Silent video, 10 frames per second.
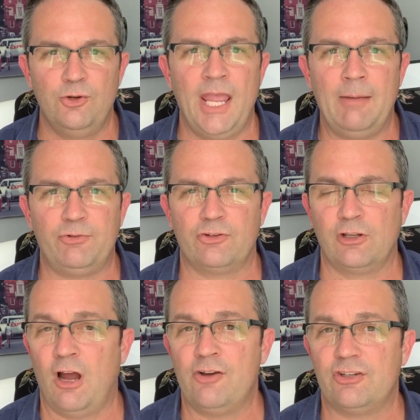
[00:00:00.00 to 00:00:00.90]
New Hampshire's
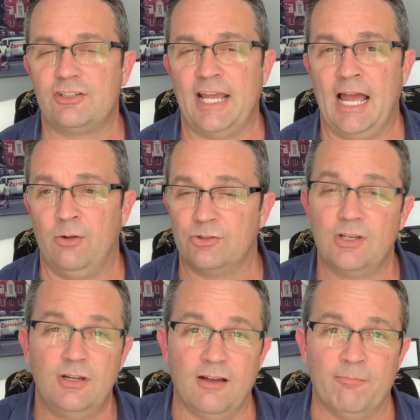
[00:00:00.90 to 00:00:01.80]
largest towns
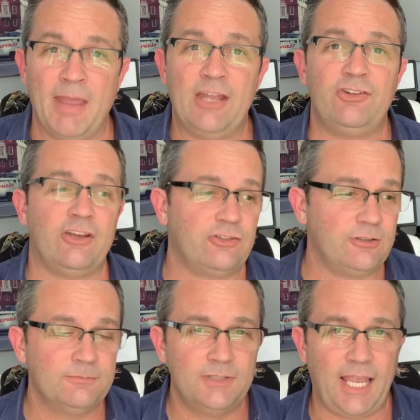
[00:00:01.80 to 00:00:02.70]
of
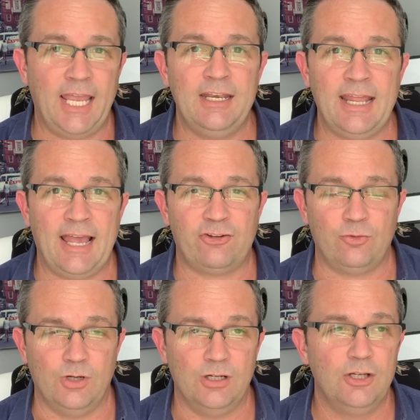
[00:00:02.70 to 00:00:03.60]
Manchester and Nashua